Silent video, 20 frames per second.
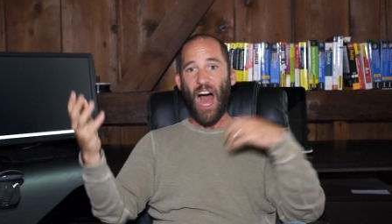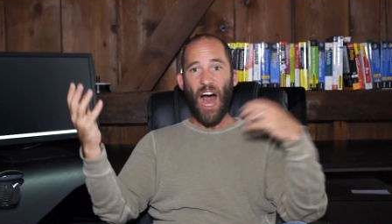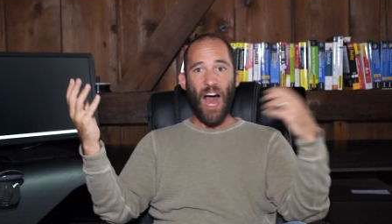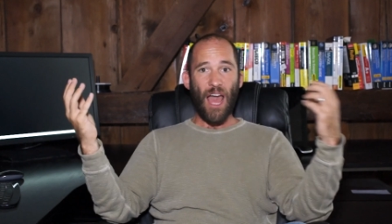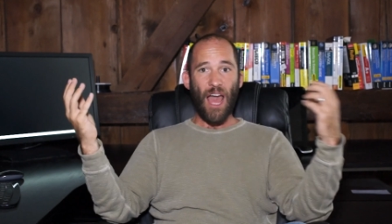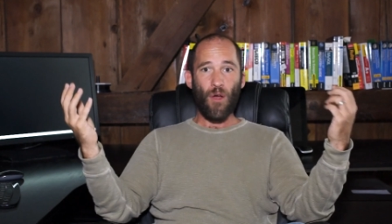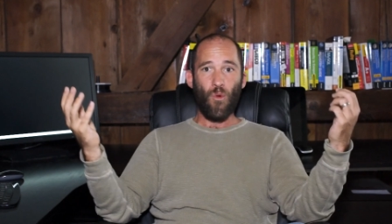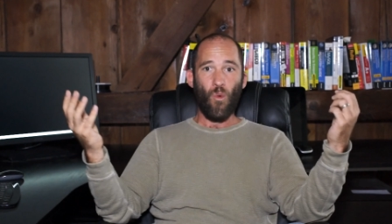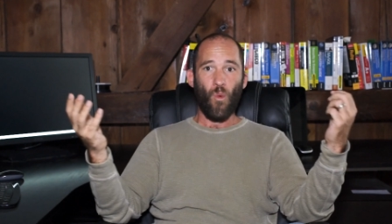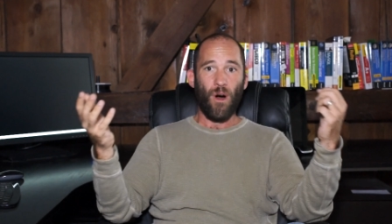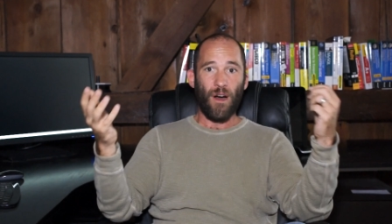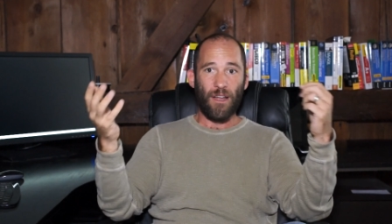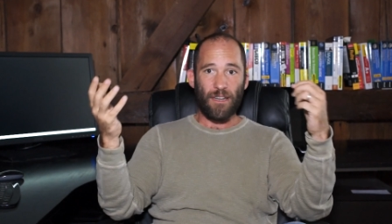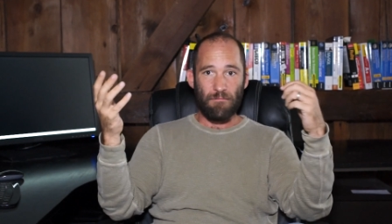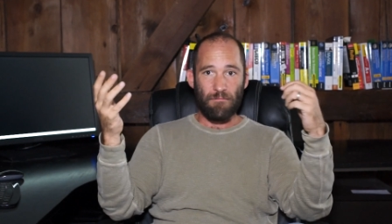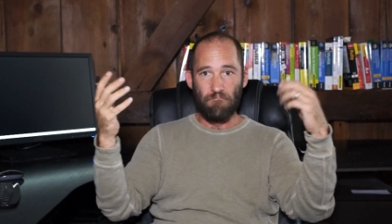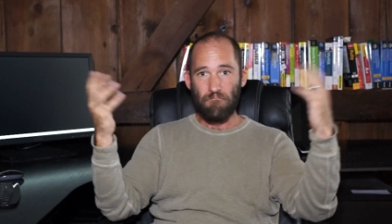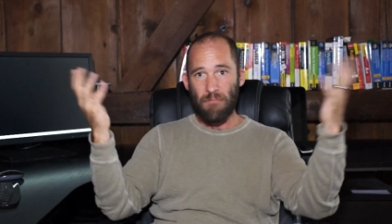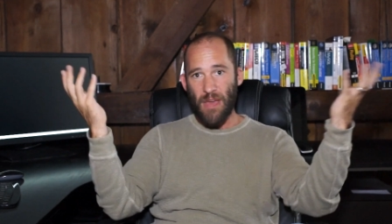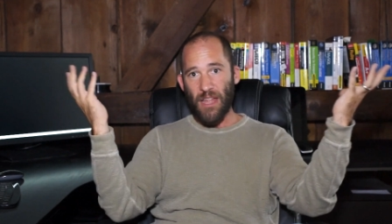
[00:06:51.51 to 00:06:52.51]
I
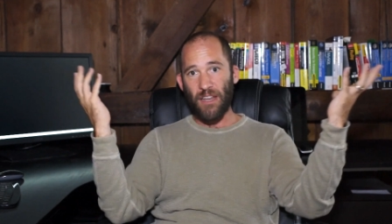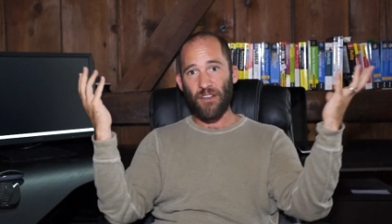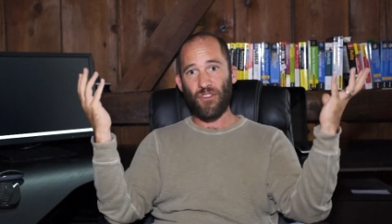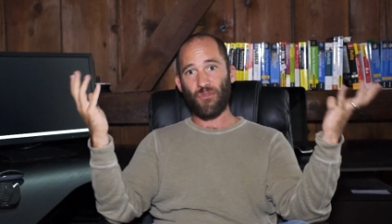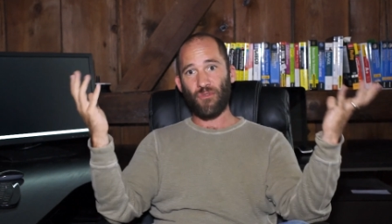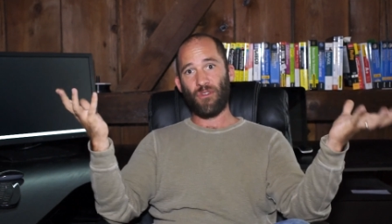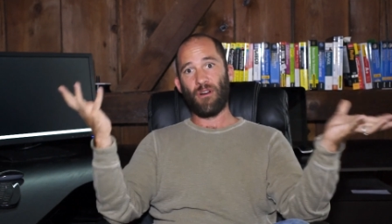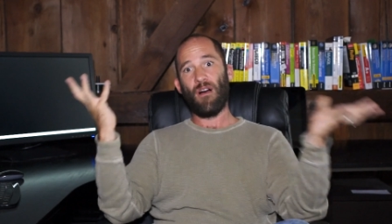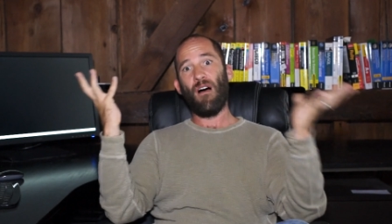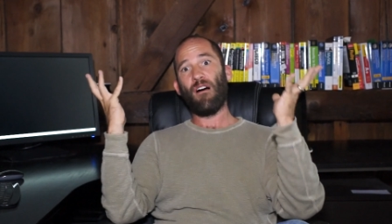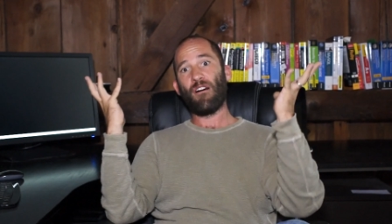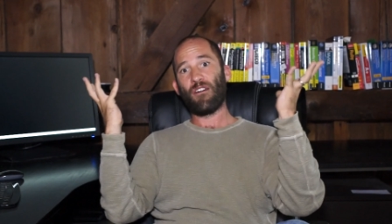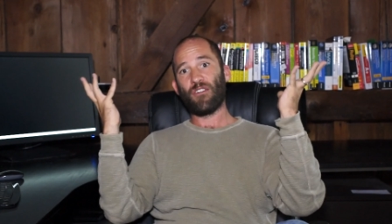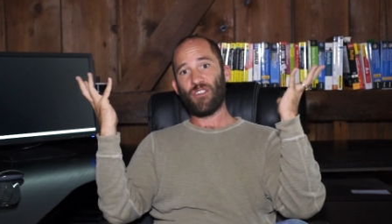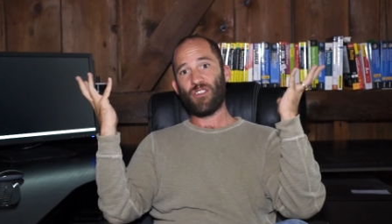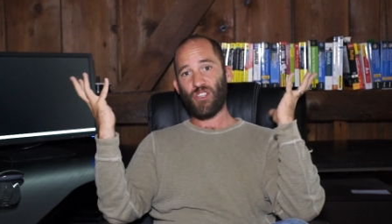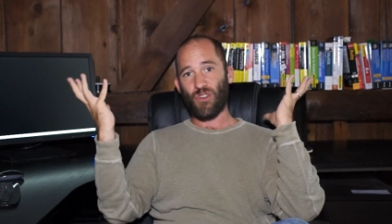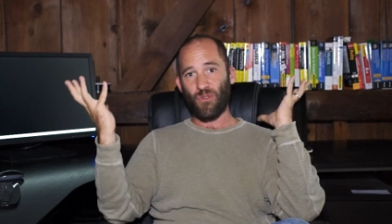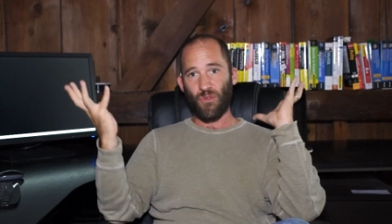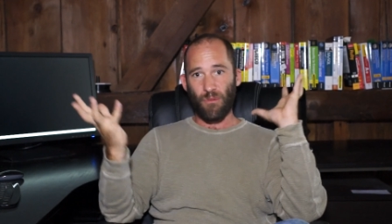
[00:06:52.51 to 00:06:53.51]
want Mint or
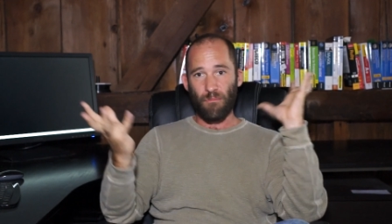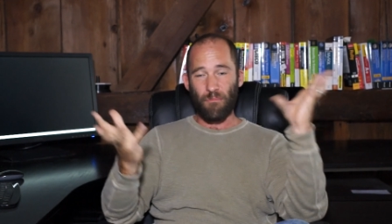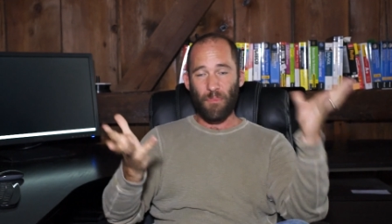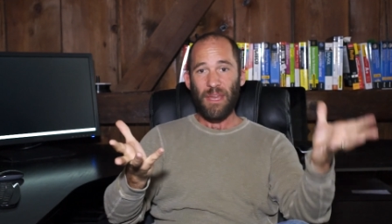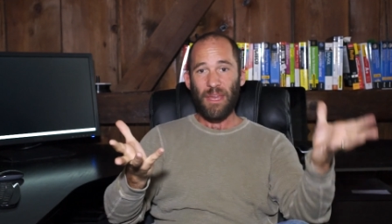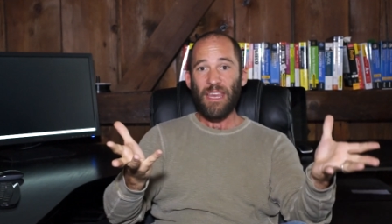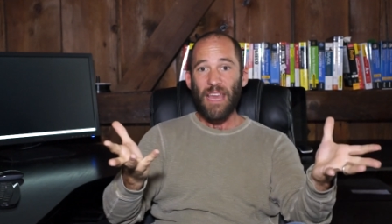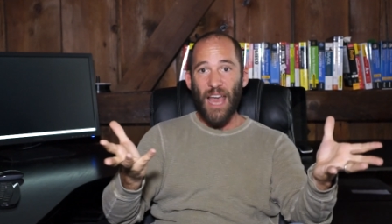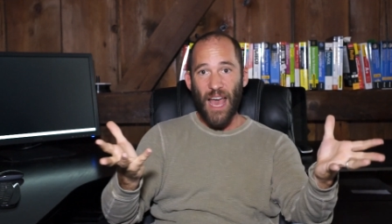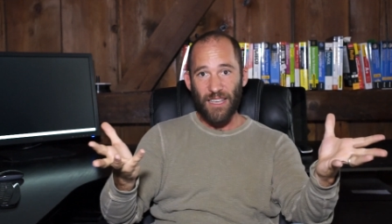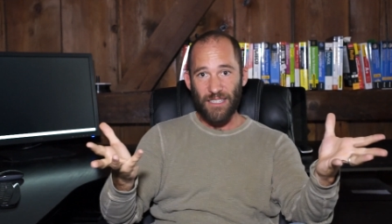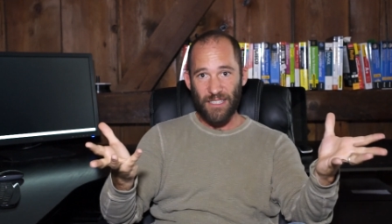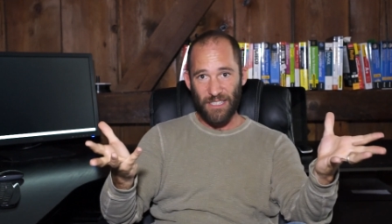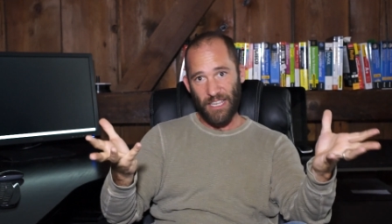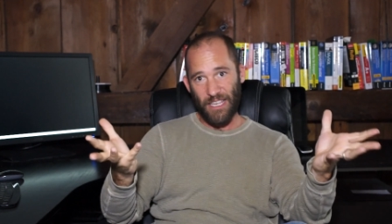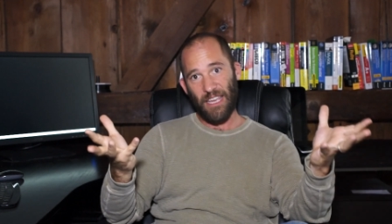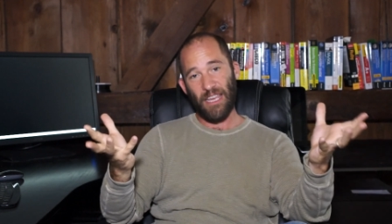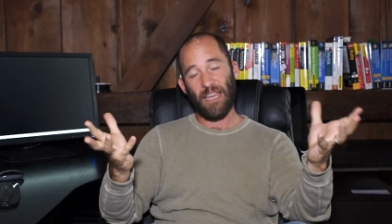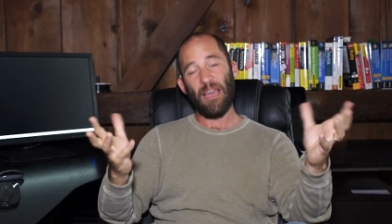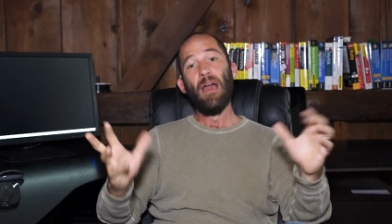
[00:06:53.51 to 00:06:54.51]
Arch or
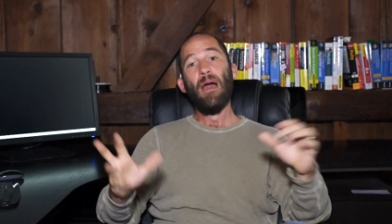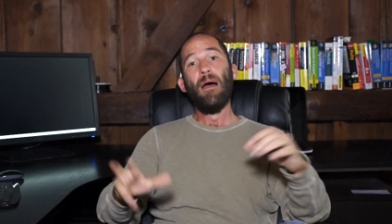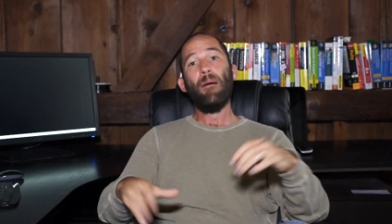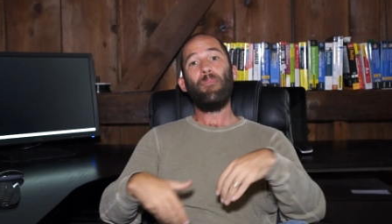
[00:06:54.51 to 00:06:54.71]
BSD.